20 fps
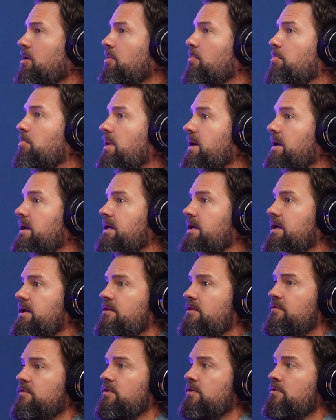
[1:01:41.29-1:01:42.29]
But
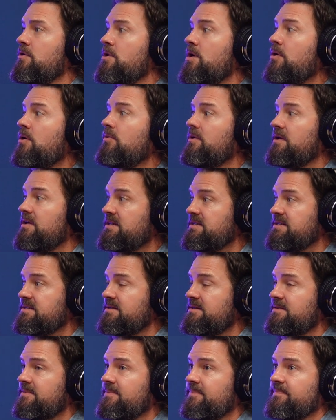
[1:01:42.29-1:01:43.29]
if you noticed,